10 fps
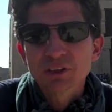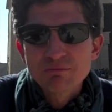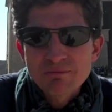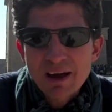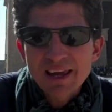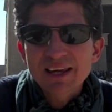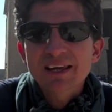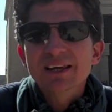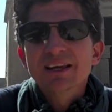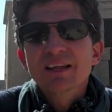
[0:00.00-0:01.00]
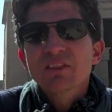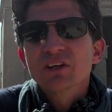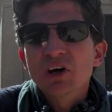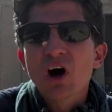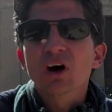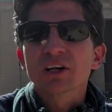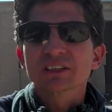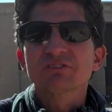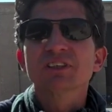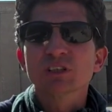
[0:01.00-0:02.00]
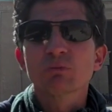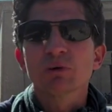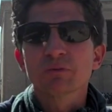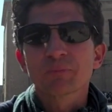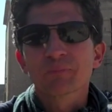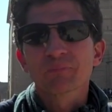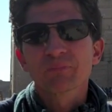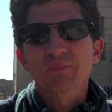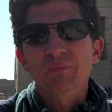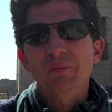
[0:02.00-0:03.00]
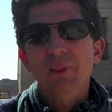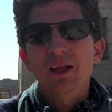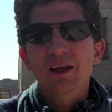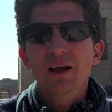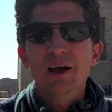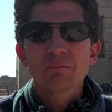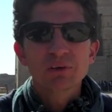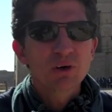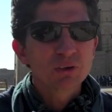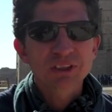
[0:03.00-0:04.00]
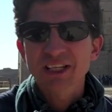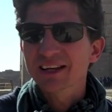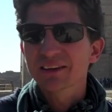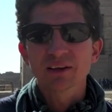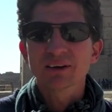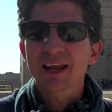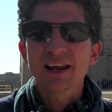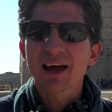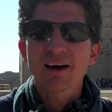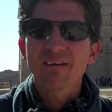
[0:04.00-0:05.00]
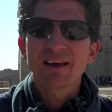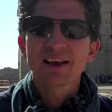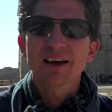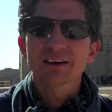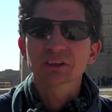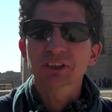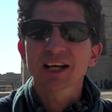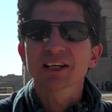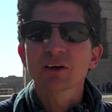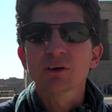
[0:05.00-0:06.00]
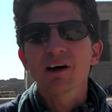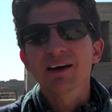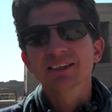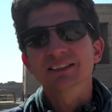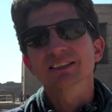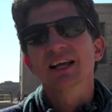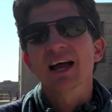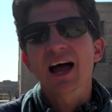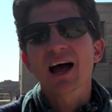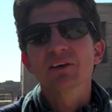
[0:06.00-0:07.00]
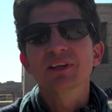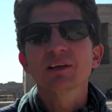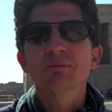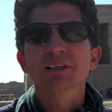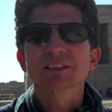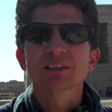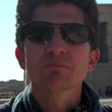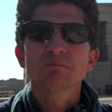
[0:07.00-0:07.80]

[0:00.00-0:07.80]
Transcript: to make the darkness visible. Jung said that in our shadow lies our deepest